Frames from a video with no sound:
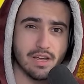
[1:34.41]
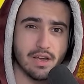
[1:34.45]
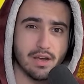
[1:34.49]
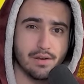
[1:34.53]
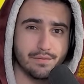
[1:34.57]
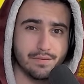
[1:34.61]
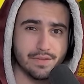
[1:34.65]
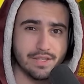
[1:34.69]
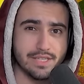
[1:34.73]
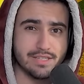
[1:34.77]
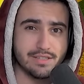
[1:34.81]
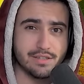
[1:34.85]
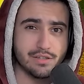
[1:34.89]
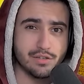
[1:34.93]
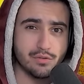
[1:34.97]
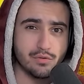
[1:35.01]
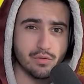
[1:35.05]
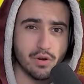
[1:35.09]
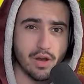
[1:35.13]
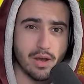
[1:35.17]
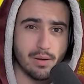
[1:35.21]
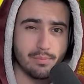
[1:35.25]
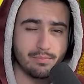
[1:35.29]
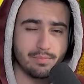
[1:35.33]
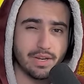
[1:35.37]
of this new
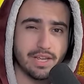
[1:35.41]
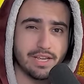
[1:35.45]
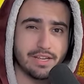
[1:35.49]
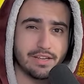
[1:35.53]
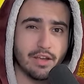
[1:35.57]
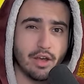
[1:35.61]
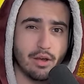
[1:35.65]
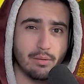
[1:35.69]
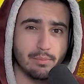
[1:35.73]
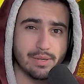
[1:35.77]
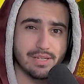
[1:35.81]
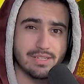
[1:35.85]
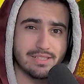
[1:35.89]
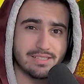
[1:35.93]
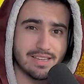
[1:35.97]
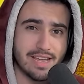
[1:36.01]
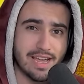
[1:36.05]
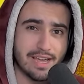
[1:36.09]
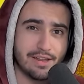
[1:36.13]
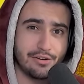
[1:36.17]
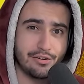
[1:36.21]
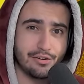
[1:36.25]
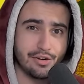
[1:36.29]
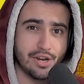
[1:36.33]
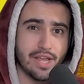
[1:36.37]
update coming
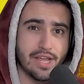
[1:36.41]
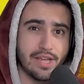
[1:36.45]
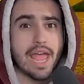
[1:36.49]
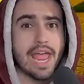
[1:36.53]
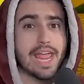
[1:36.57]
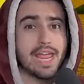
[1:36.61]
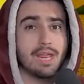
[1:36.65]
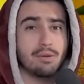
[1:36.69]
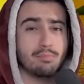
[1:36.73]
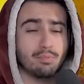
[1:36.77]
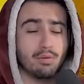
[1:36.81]
Saturday. And